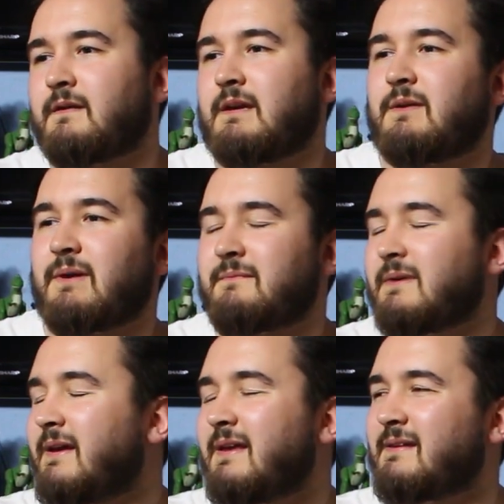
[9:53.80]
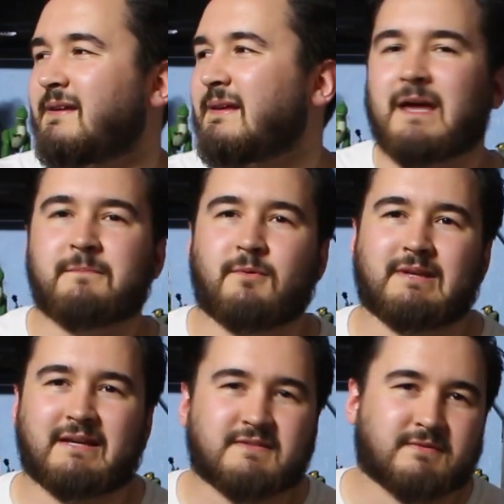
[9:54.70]
Anyway, and
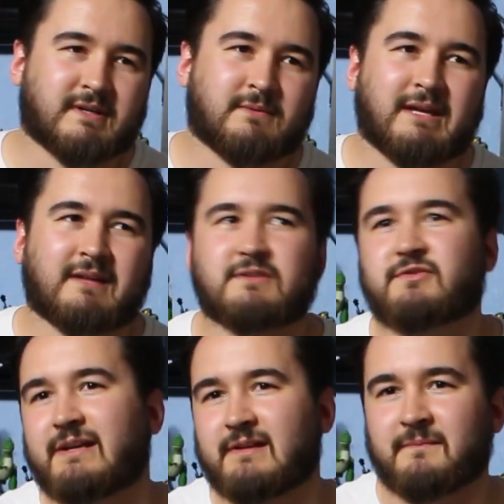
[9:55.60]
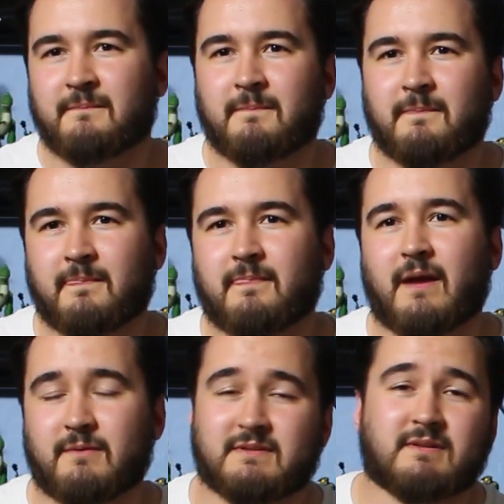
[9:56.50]
Borderlands 3, we had the trailer,
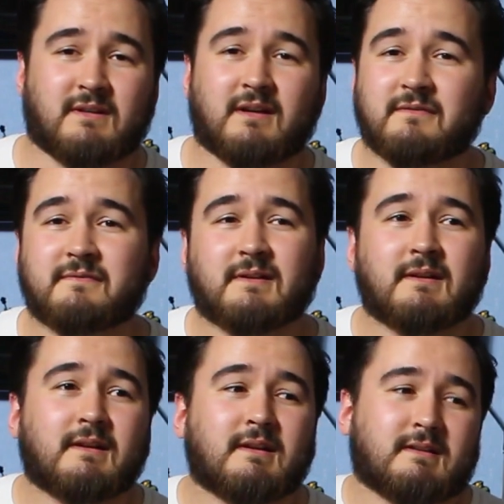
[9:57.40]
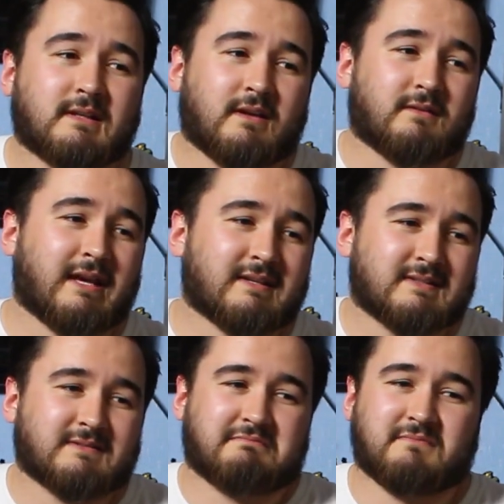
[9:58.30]
that was good enough. You know,
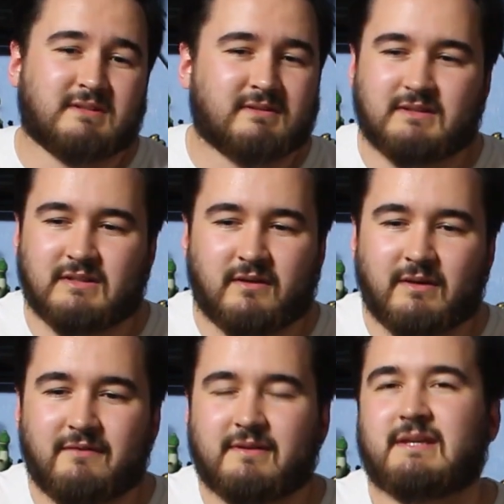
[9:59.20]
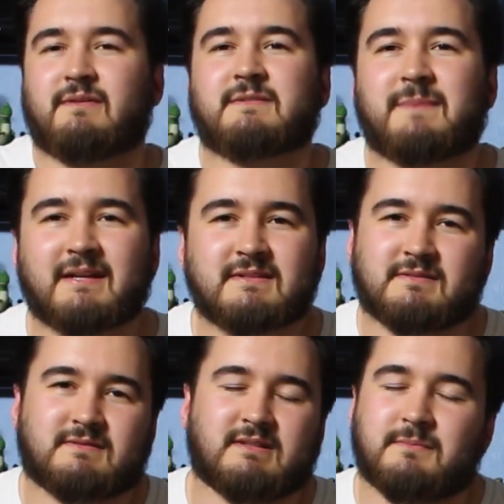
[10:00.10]
that's, you know, everything you expect
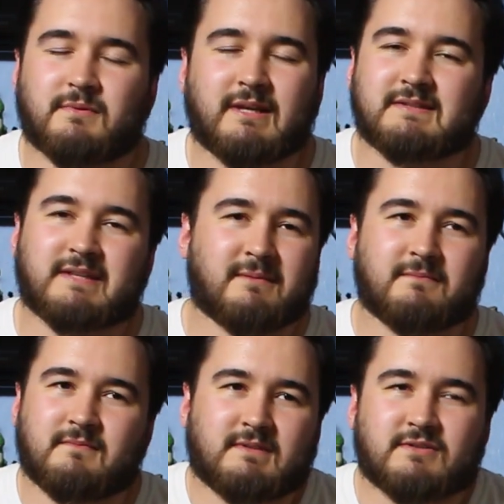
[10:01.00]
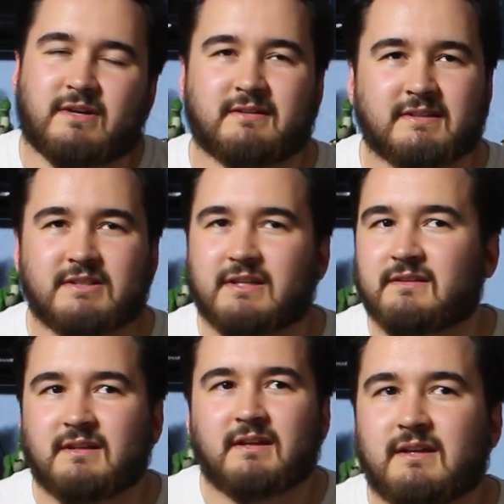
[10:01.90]
in a Borderlands game in the trailer this year.
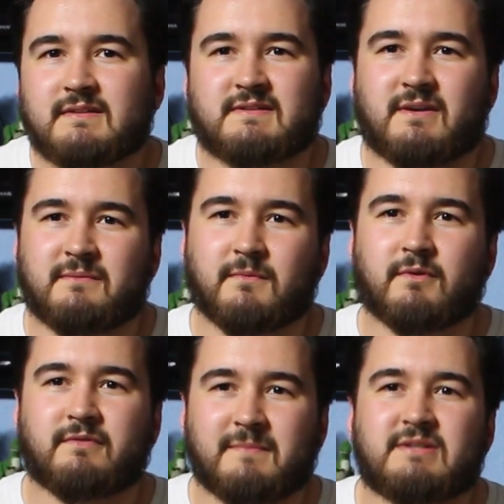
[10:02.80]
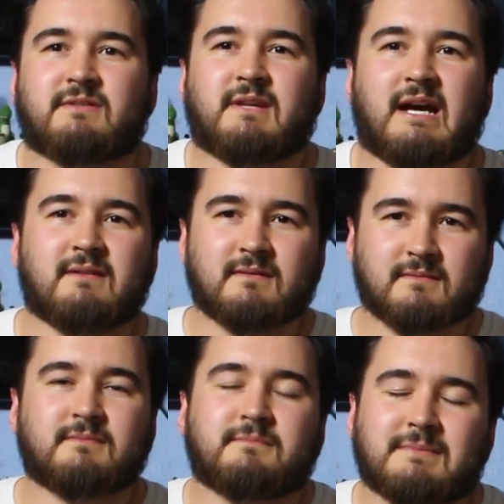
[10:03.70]
So more information on that,
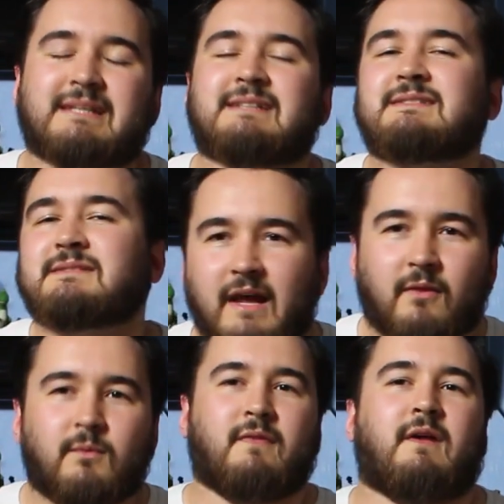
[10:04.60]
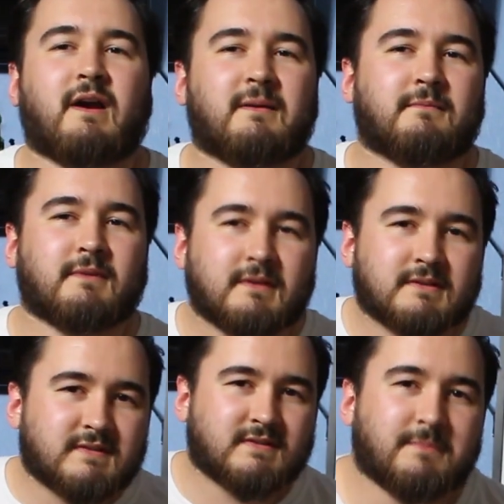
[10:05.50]
please. Now the one that I'm
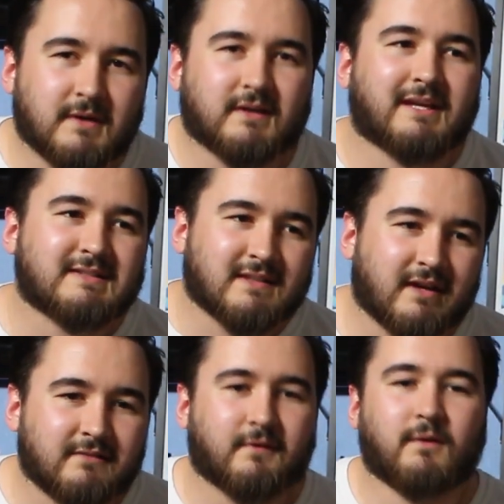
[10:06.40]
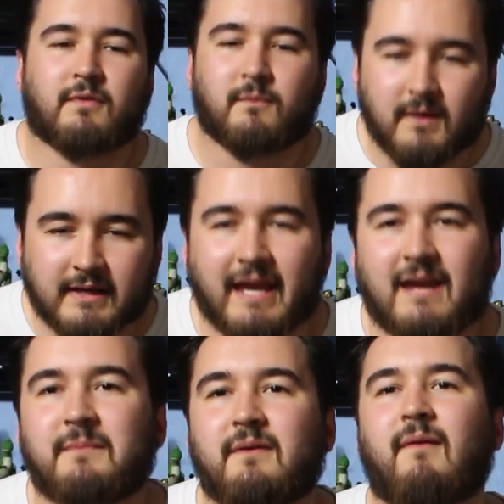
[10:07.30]
super excited for, the one
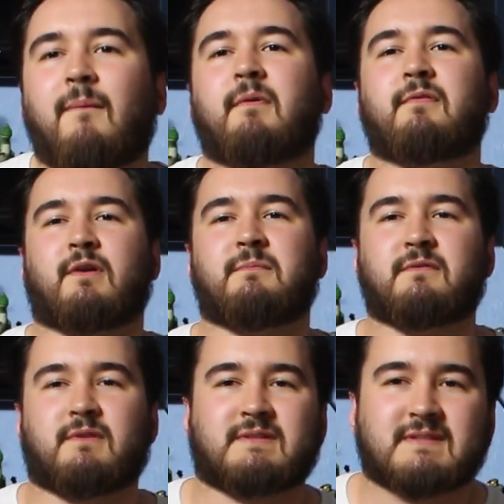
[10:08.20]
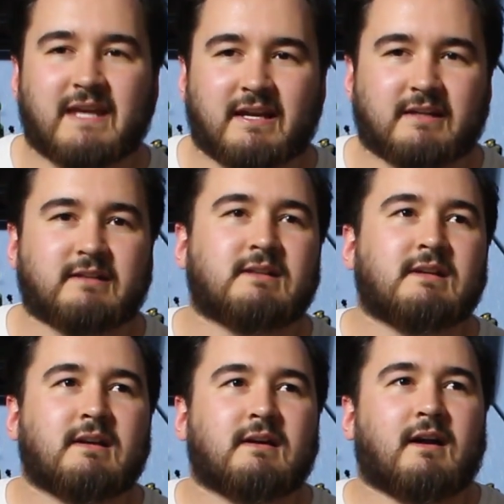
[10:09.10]
game, before I move on to Sega,
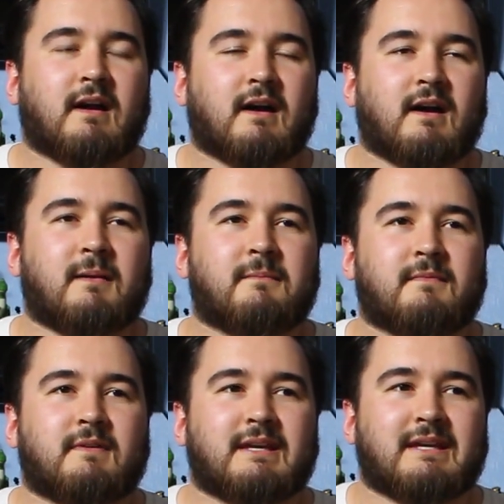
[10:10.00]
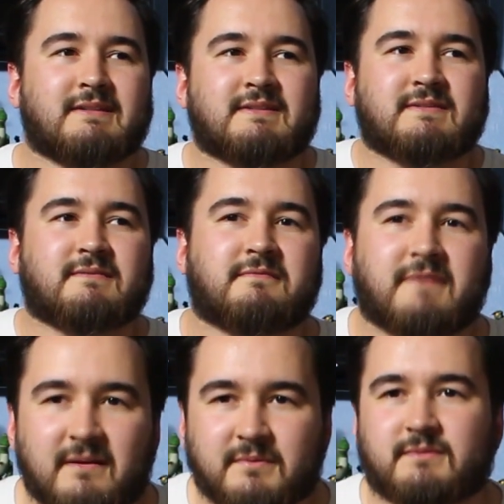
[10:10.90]
is
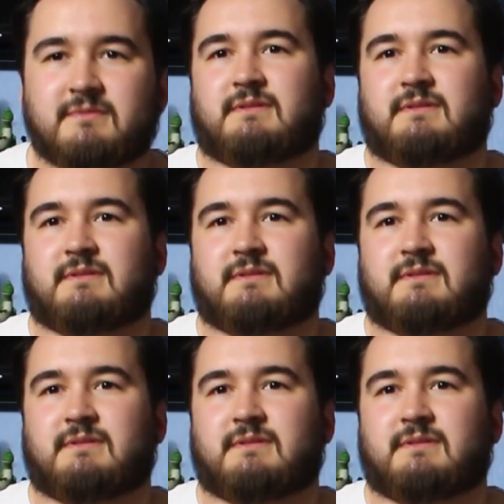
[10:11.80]
Fable.